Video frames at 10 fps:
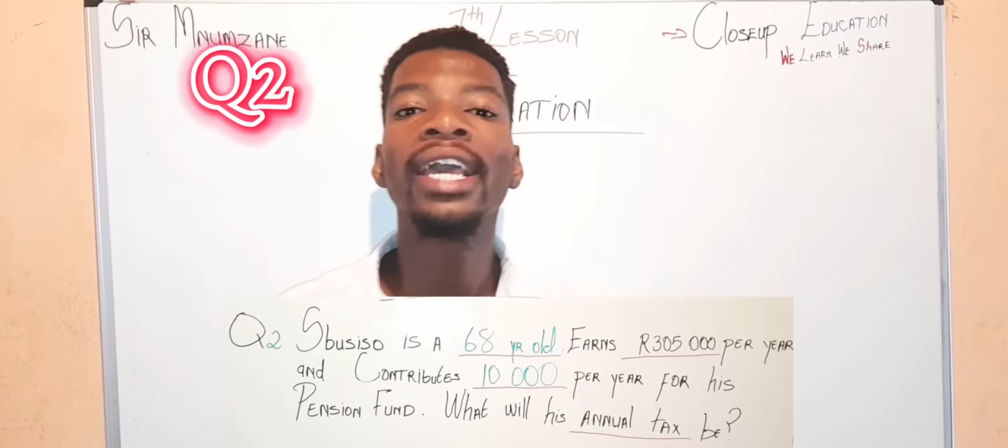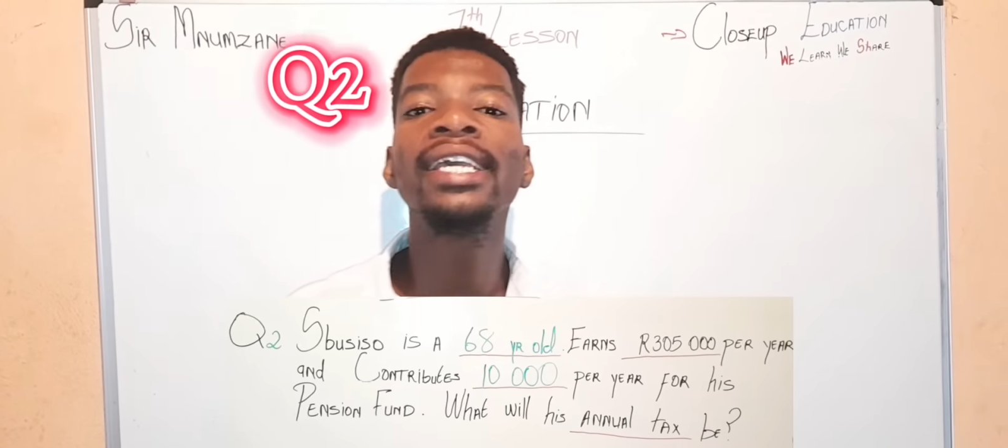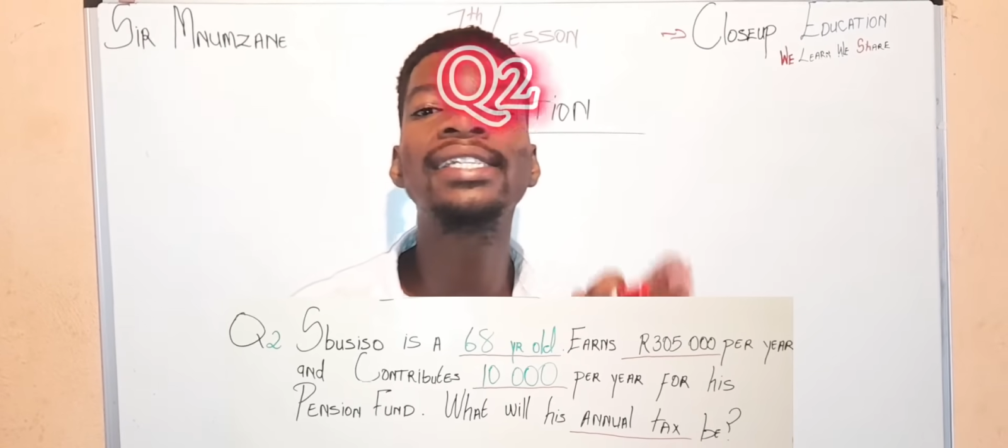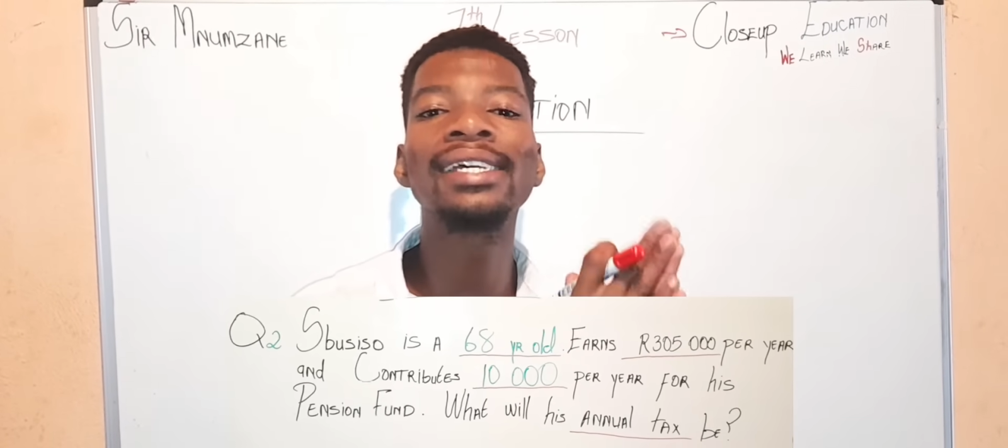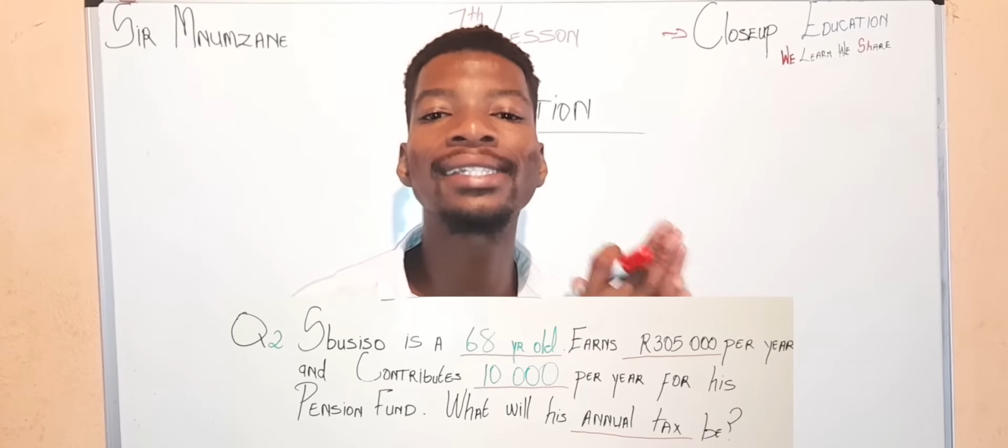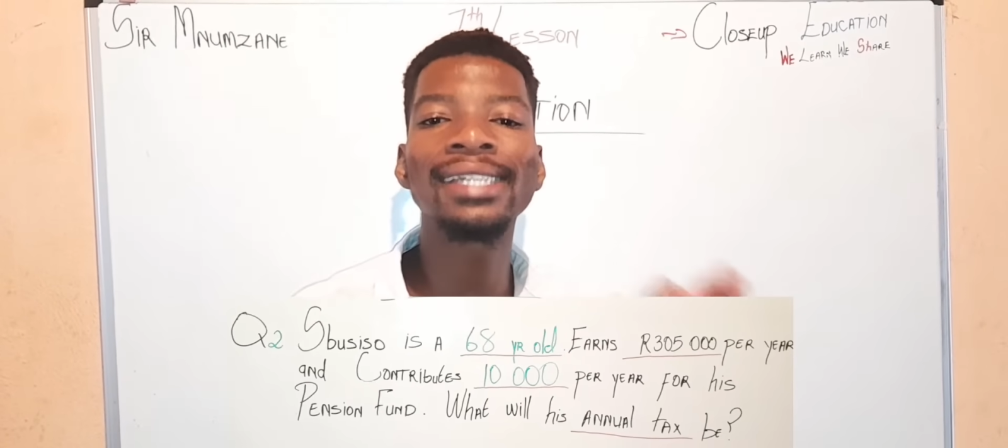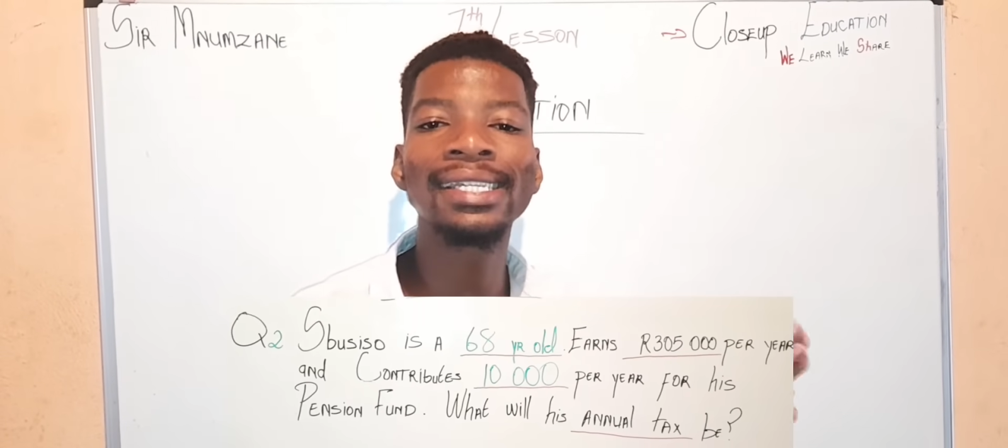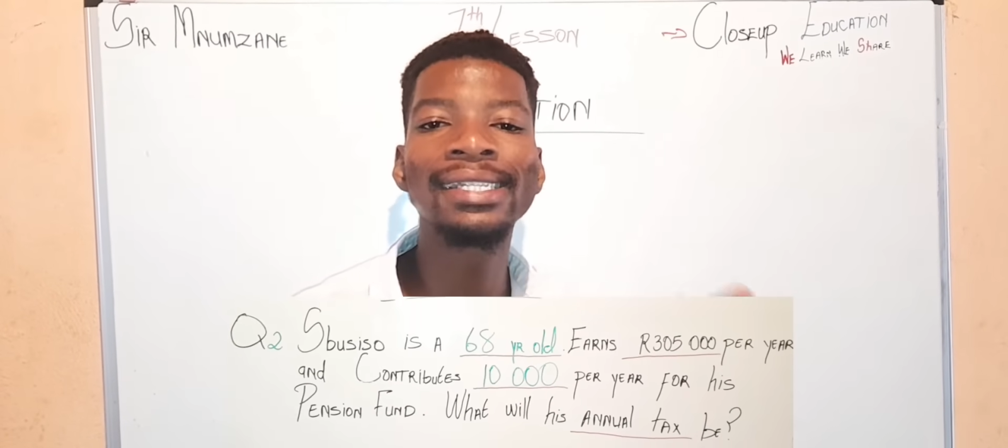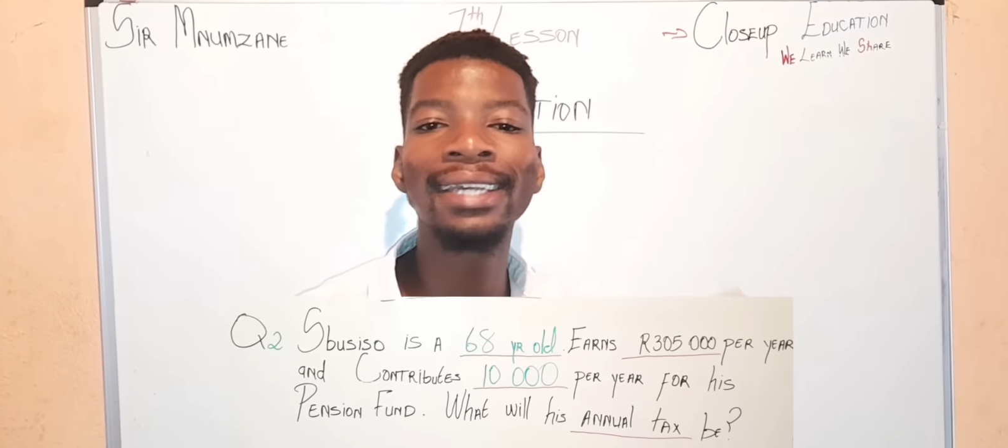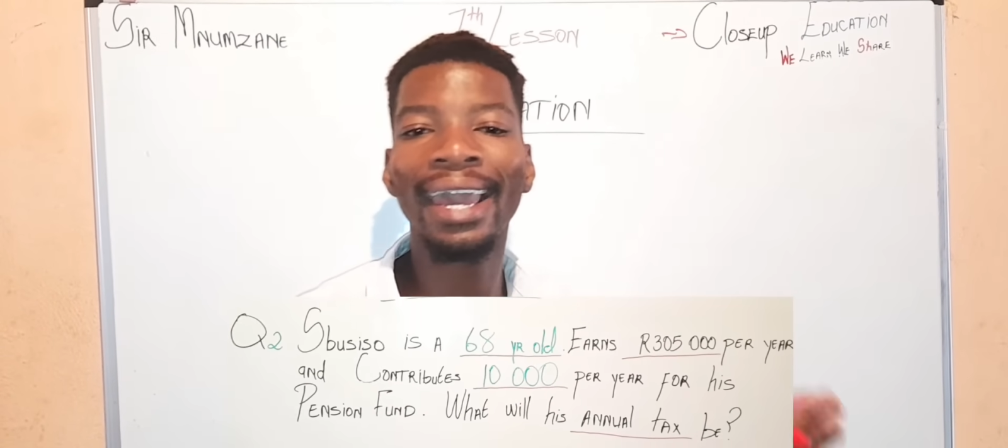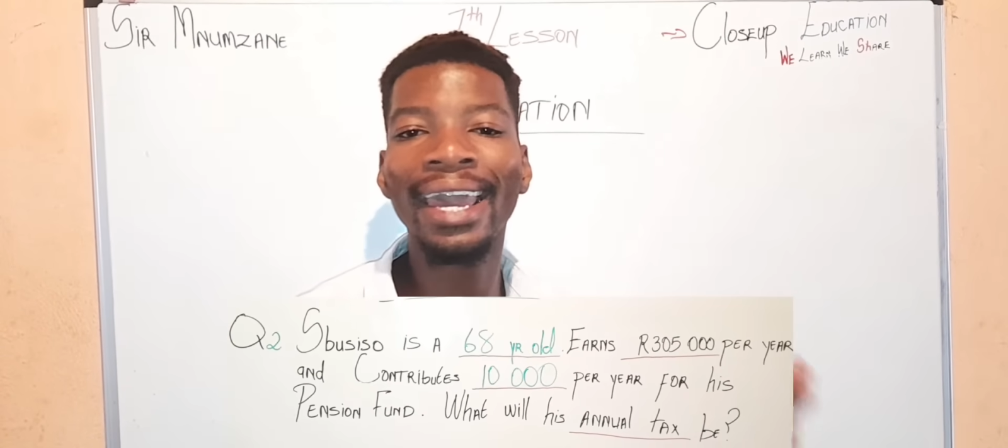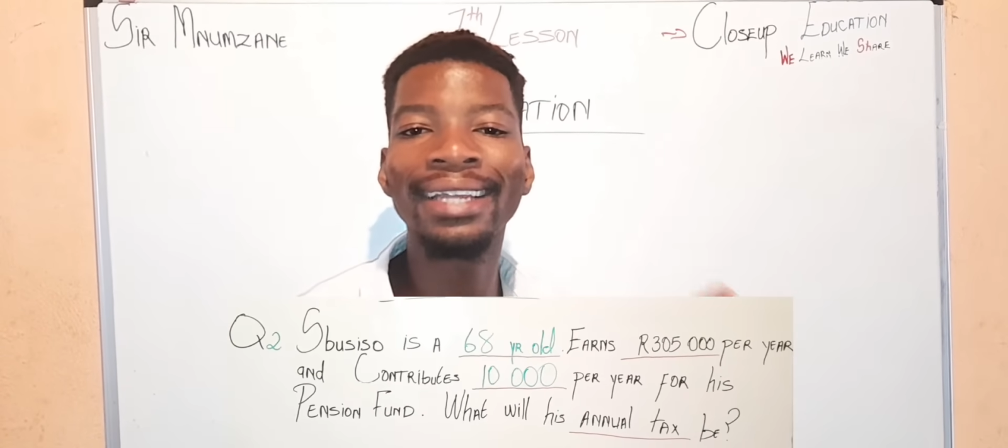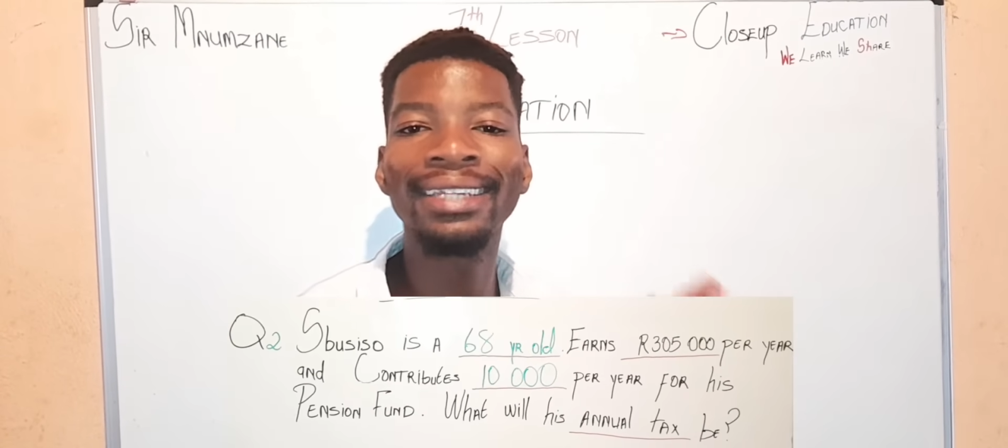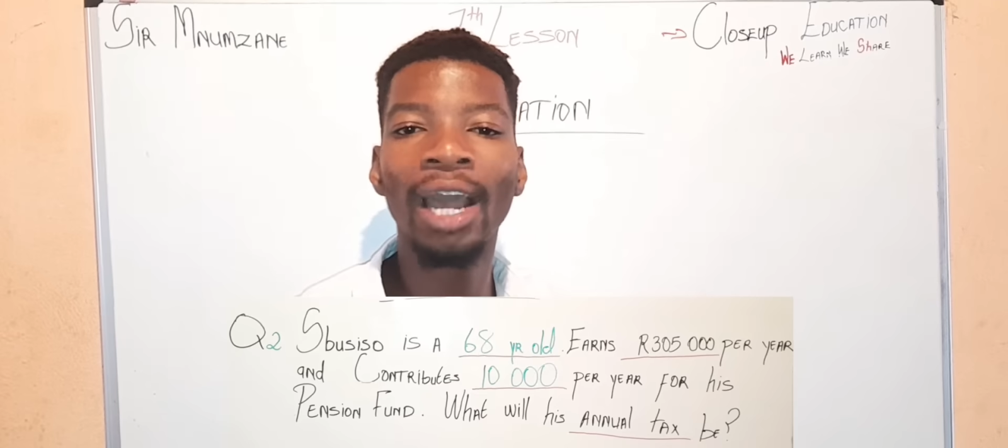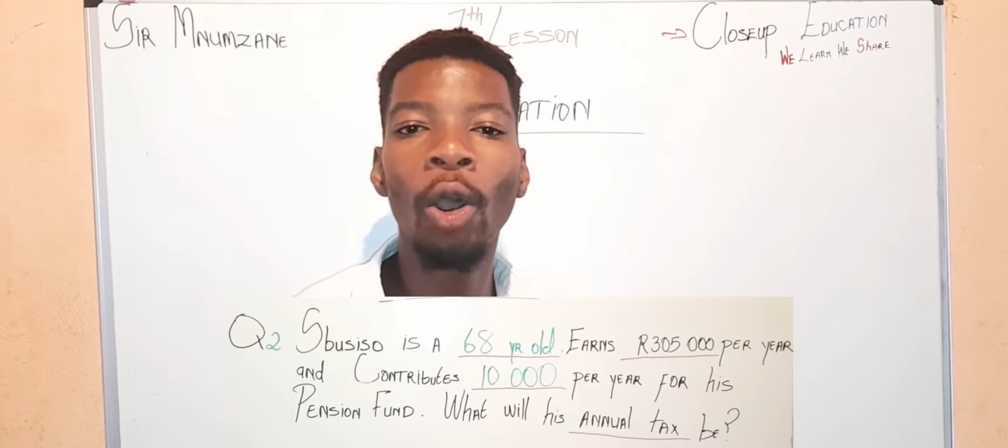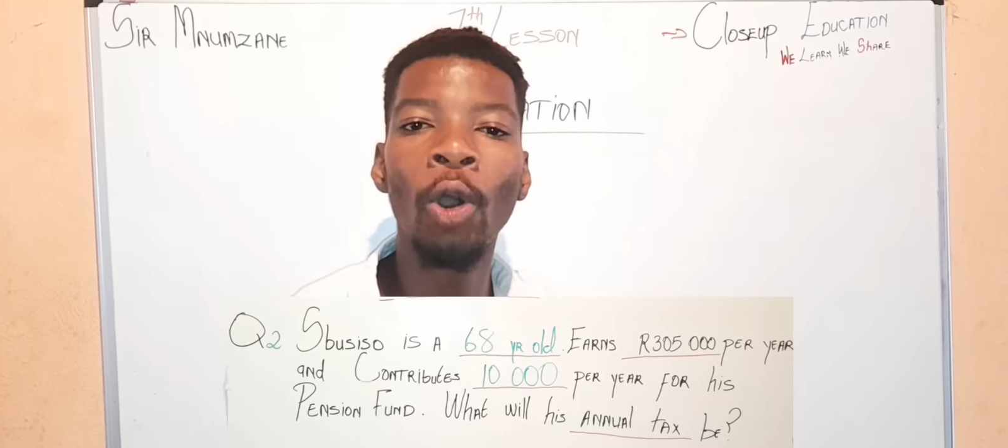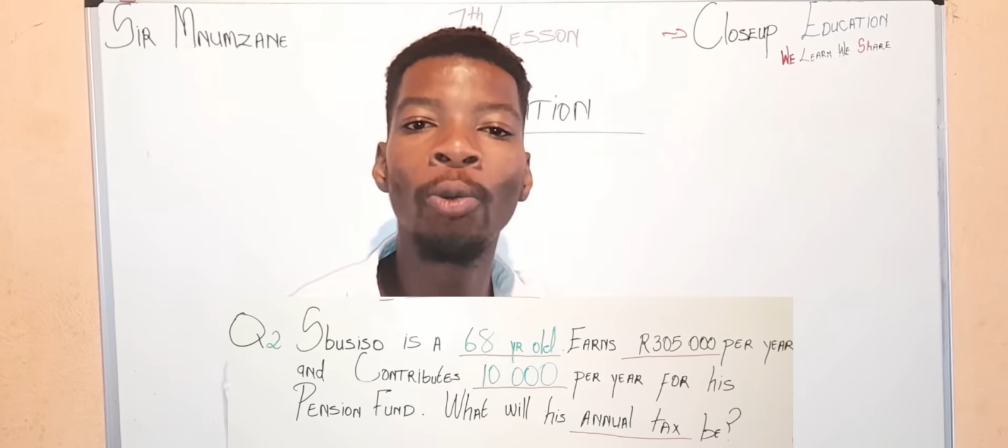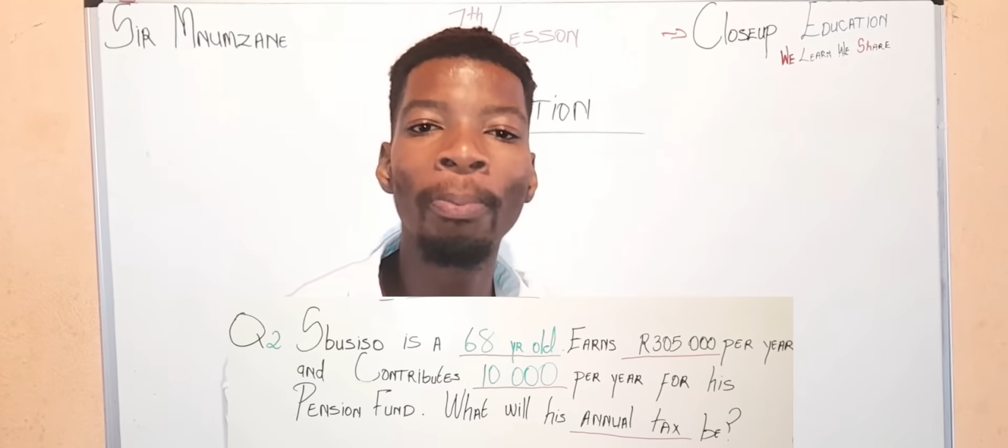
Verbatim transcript: is a sixty-eight-year-old